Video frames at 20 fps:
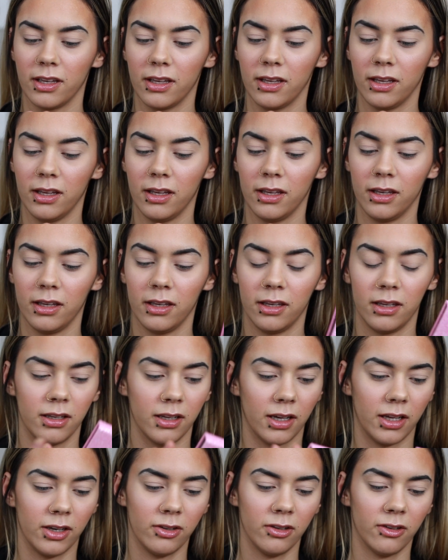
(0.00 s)
And
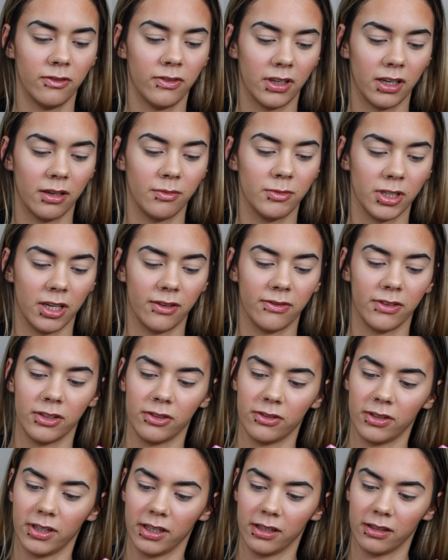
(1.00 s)
I don't know if it comes off on
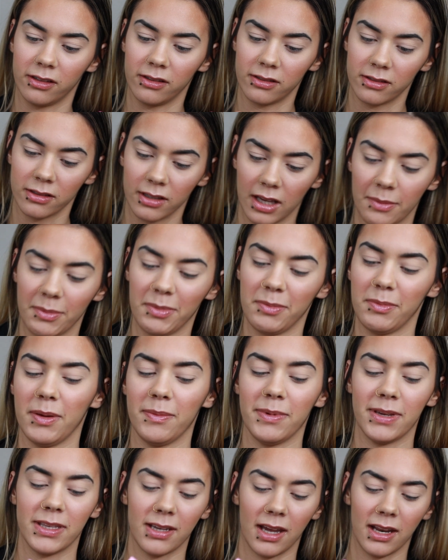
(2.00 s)
your hands. I mean,
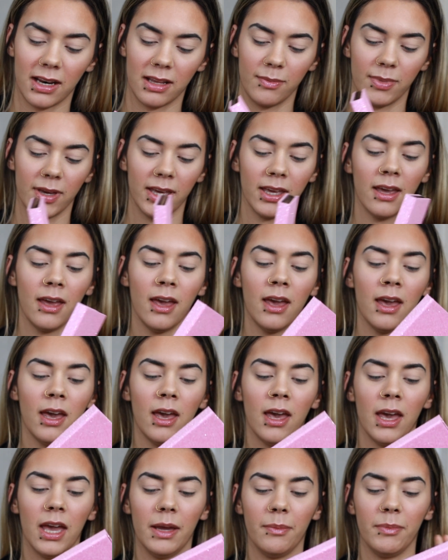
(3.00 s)
maybe a tiny bit.
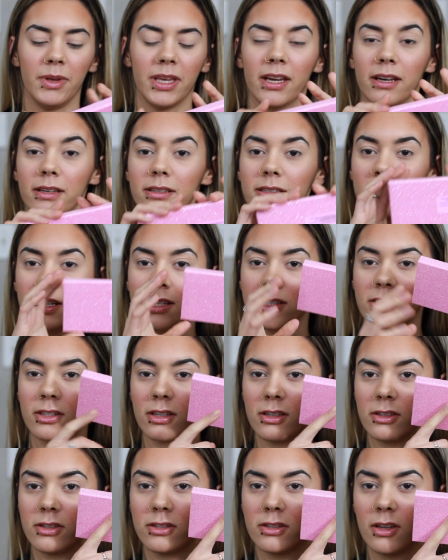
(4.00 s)
And because
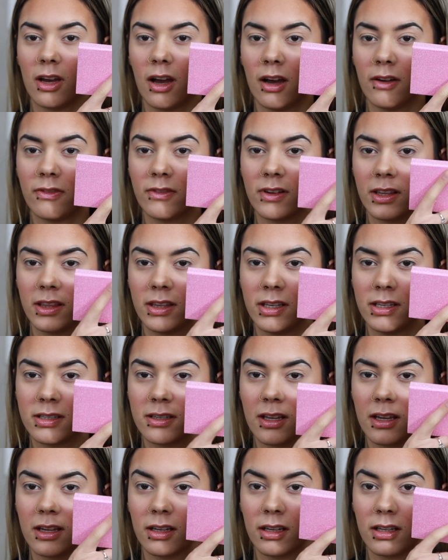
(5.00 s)
it's soft,
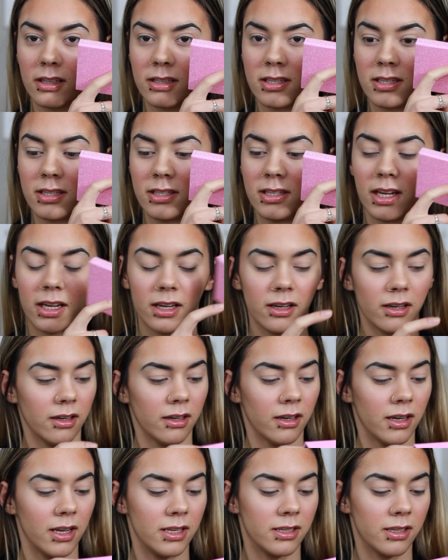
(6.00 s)
this
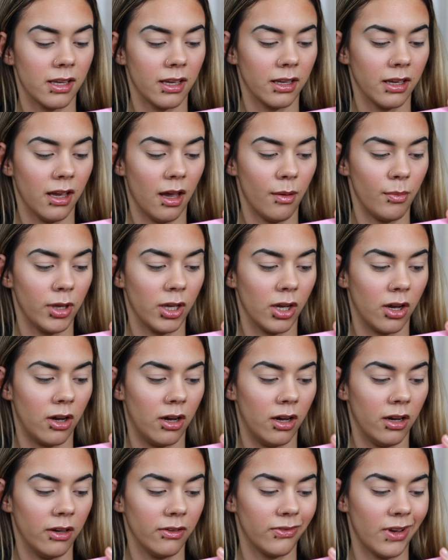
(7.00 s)
sticker is like coming
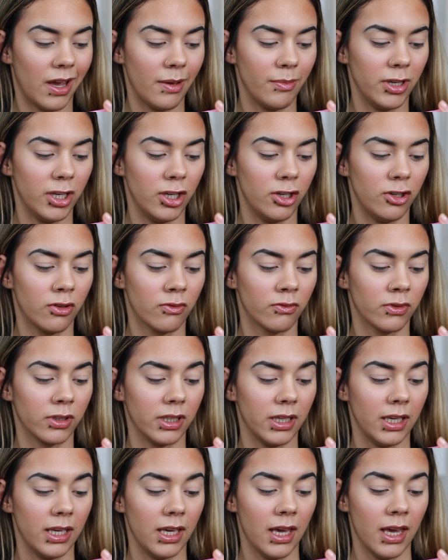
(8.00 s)
off. I mean, you don't
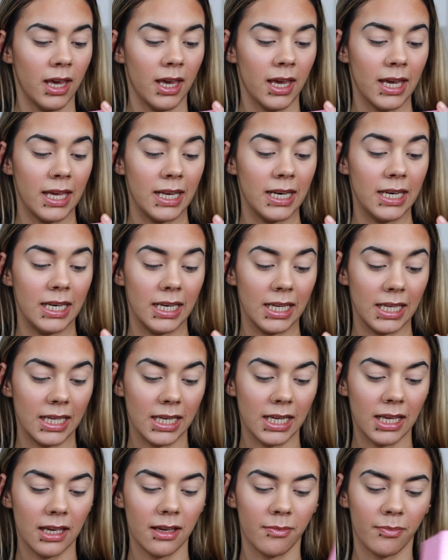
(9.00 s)
really need
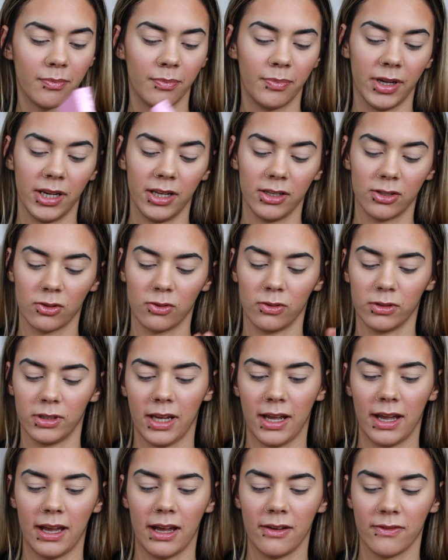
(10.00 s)
it, but it's cool to
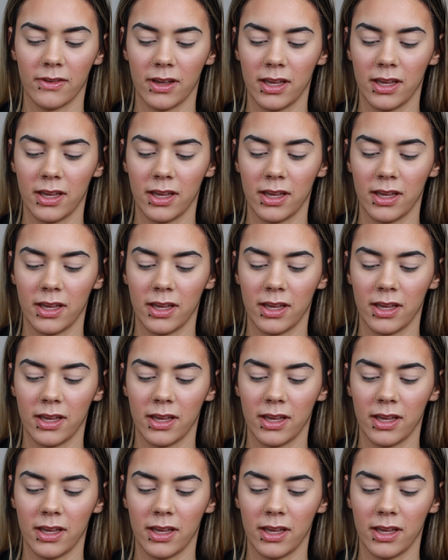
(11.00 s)
have.